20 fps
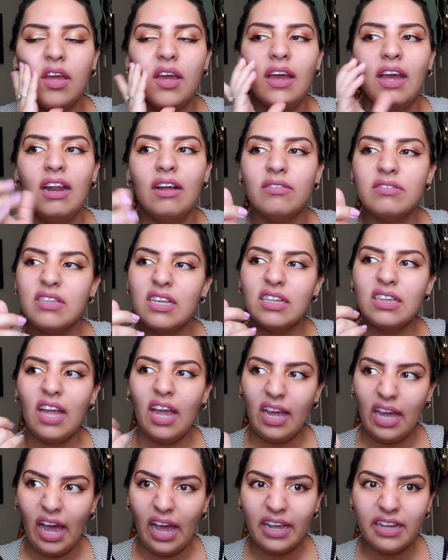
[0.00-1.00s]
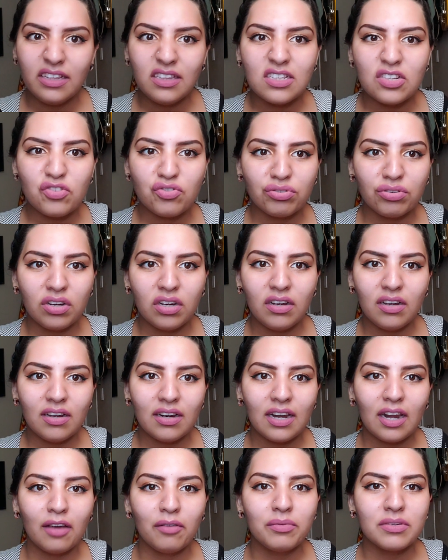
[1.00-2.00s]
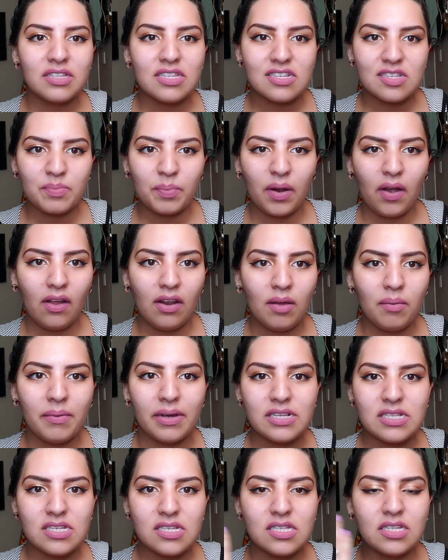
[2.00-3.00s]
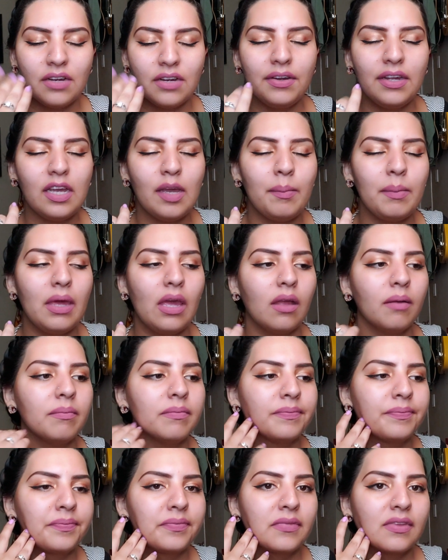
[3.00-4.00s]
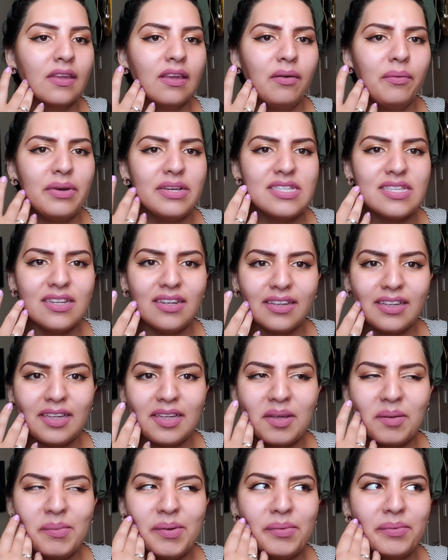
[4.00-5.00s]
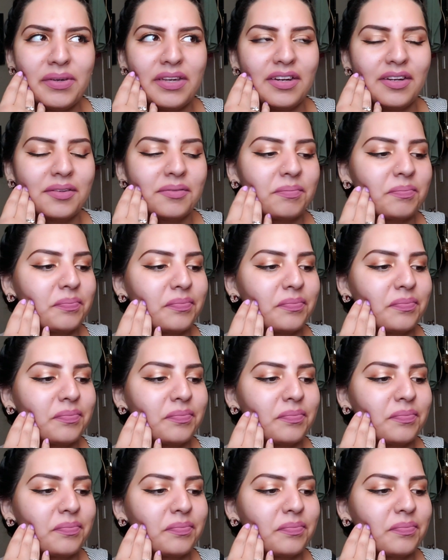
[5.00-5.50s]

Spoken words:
And I was like, that guy in that truck, like, what's his problem? Why is he staring at me? Why is he looking at me weird?